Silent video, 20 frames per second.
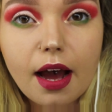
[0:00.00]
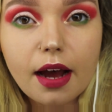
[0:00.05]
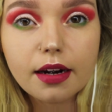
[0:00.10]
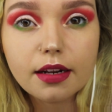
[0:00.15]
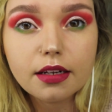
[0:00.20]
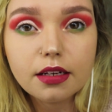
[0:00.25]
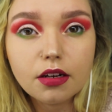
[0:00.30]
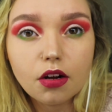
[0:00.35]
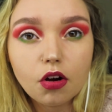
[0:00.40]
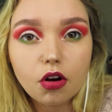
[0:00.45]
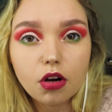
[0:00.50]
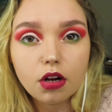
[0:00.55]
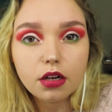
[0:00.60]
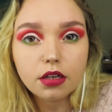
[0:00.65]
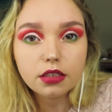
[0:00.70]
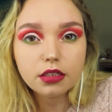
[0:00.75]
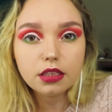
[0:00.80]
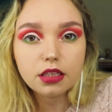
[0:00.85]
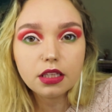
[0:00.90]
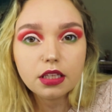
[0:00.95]
added
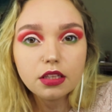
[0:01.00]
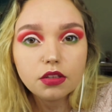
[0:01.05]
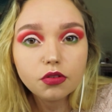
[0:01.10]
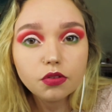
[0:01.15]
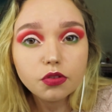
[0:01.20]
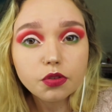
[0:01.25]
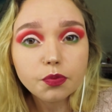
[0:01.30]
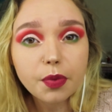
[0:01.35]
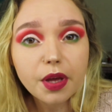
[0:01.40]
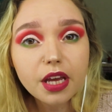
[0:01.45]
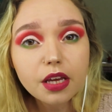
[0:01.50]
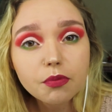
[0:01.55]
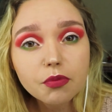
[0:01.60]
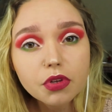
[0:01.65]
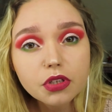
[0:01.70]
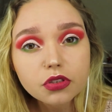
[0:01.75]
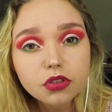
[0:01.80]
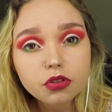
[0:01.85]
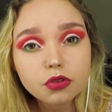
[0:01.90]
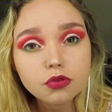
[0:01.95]
on the loose
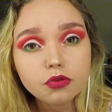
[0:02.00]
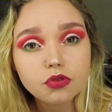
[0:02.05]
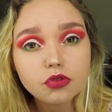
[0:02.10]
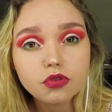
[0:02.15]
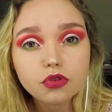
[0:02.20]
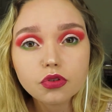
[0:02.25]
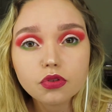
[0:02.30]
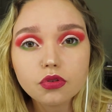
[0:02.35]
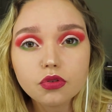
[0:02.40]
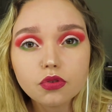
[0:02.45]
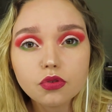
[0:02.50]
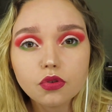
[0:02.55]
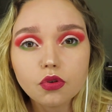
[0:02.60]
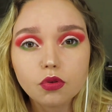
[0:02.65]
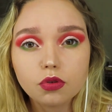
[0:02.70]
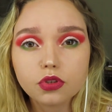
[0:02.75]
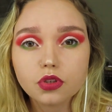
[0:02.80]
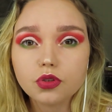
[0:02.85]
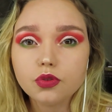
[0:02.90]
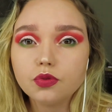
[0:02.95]
pigment too soon
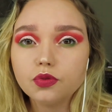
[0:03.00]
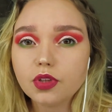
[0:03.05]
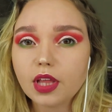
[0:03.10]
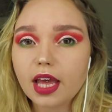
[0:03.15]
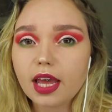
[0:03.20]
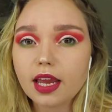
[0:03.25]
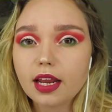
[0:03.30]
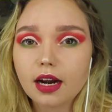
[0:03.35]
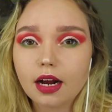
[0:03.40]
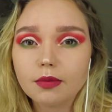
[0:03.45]
or too late.